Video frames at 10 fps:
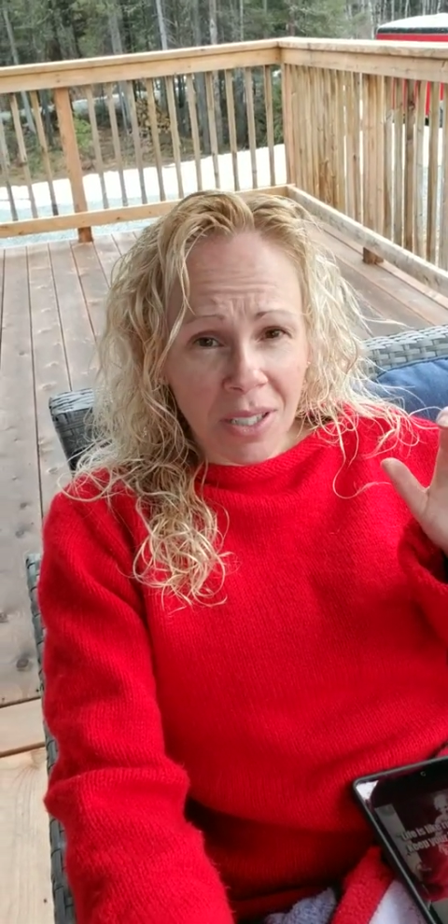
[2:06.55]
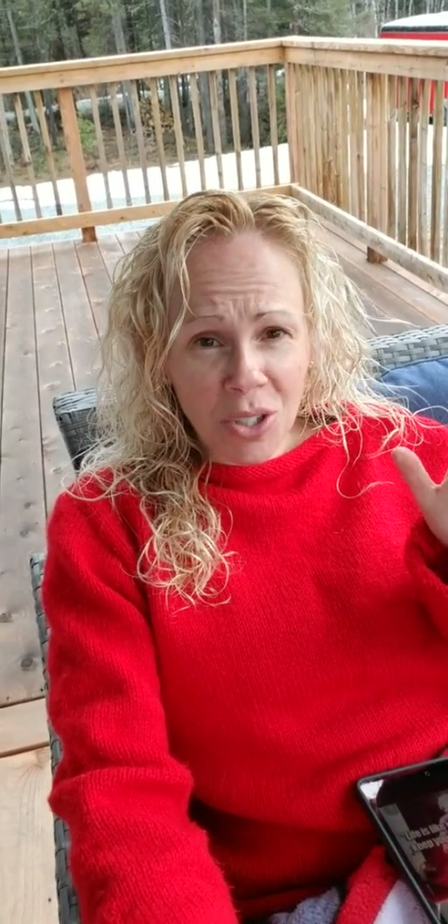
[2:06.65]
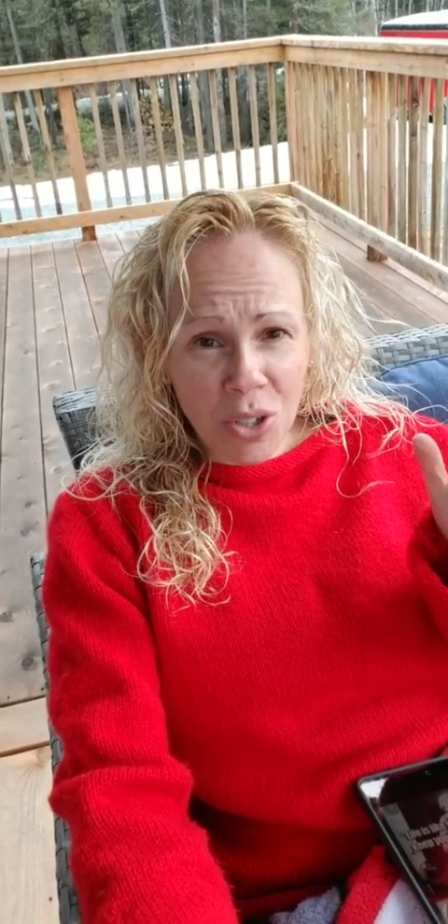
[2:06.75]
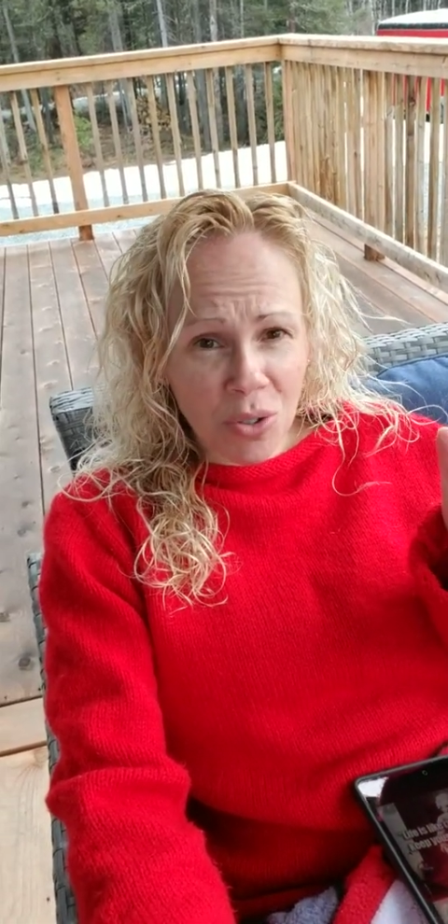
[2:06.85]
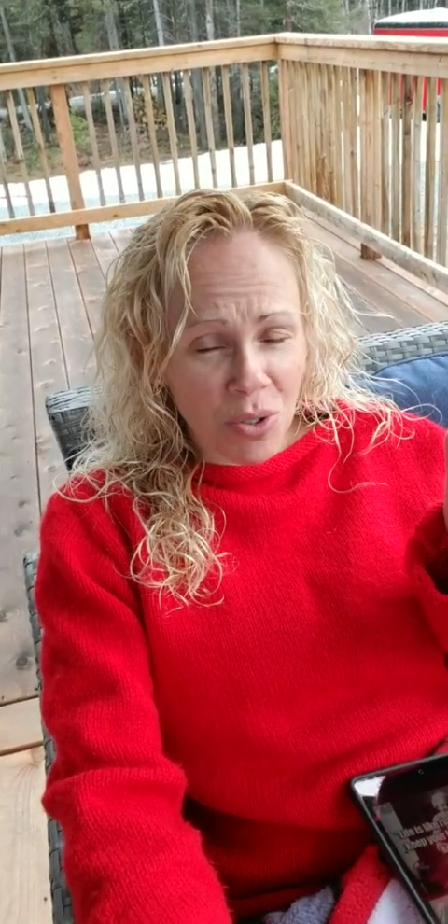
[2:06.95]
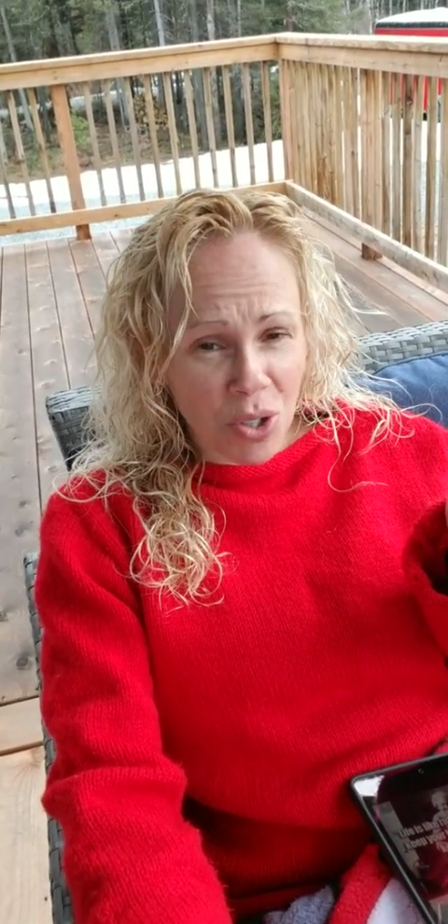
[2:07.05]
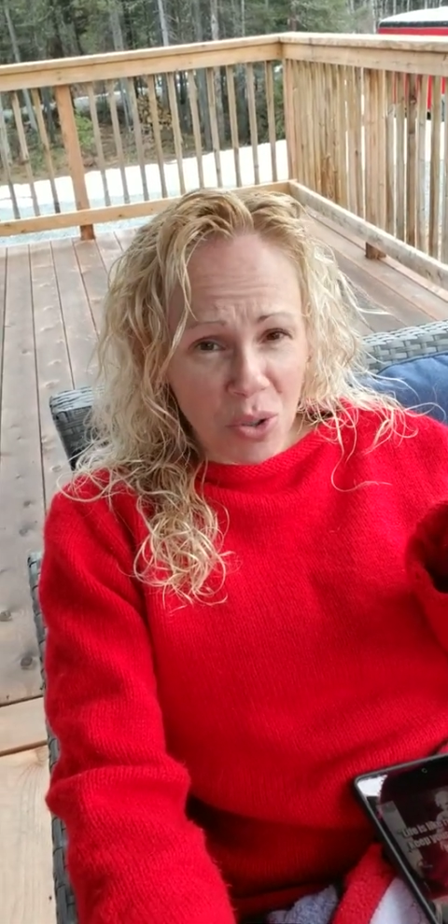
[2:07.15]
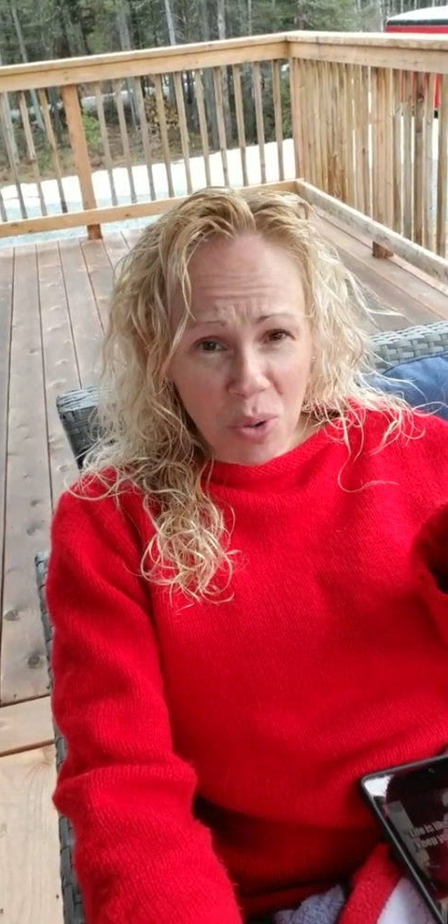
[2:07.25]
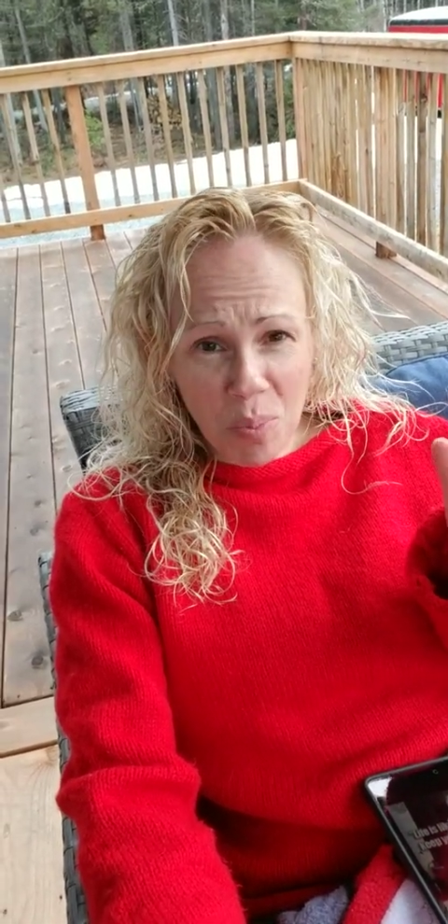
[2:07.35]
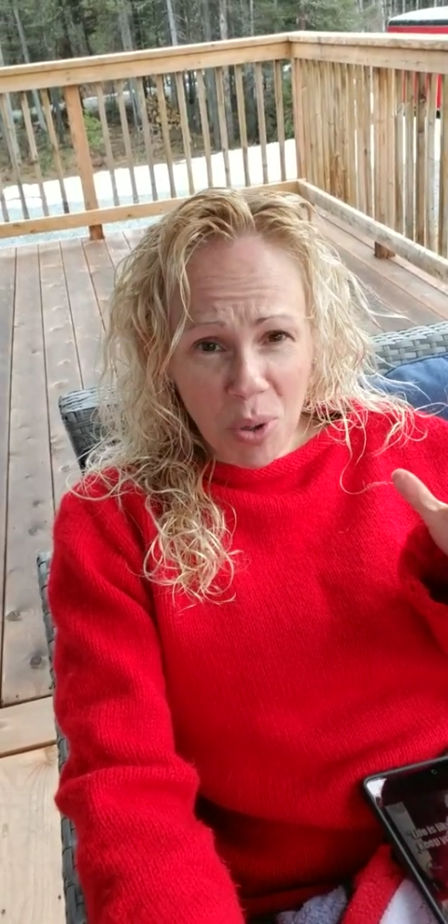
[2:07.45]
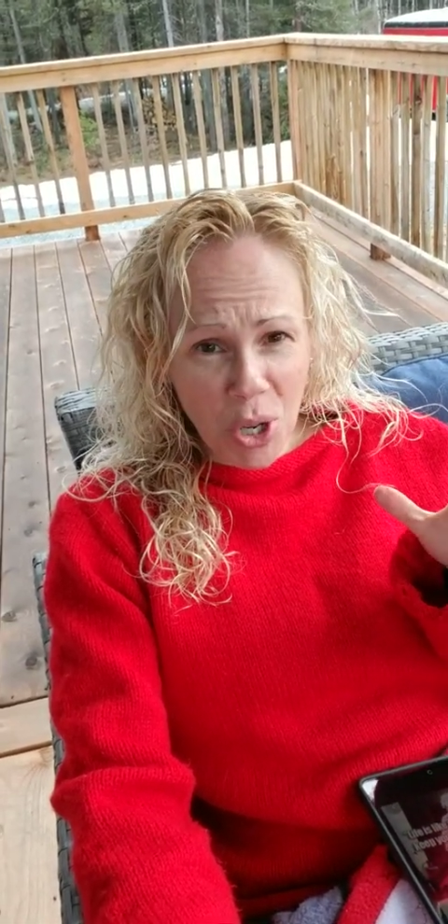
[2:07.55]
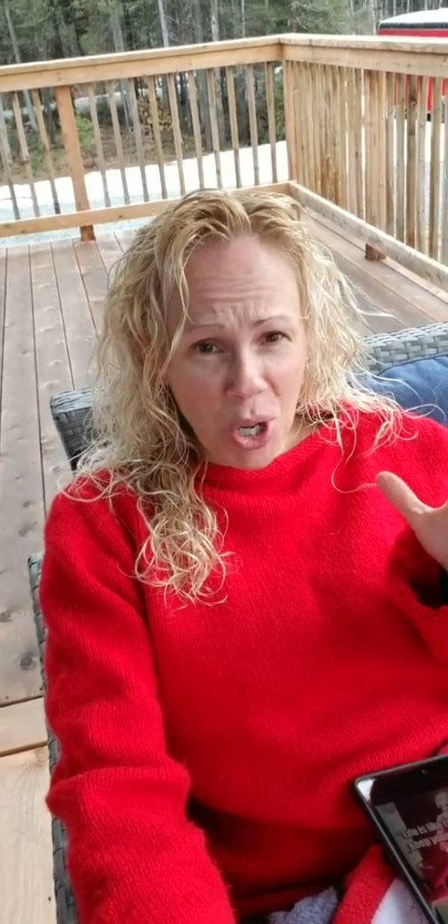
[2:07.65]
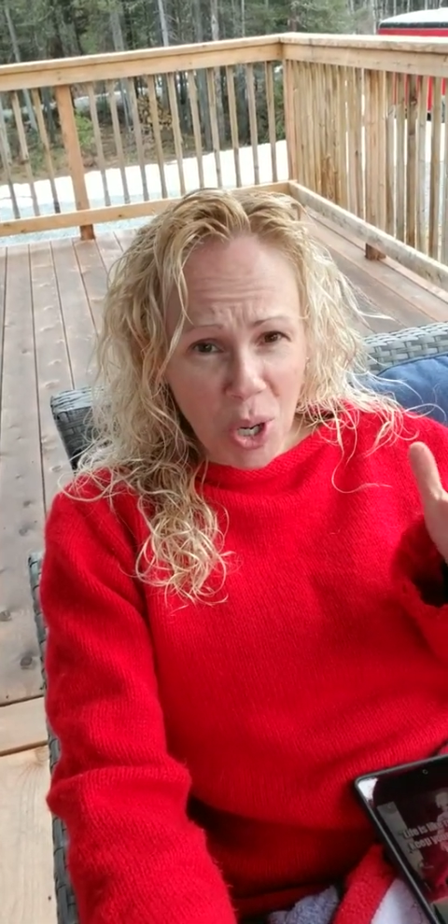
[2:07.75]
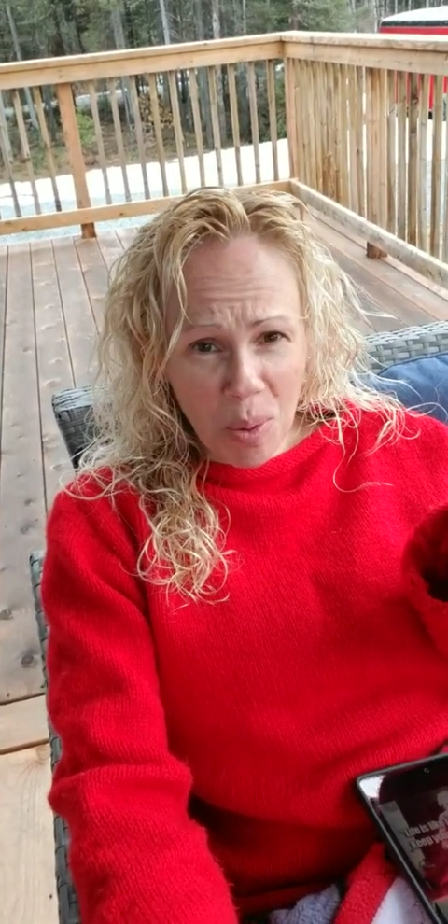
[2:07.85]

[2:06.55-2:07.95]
YouTuber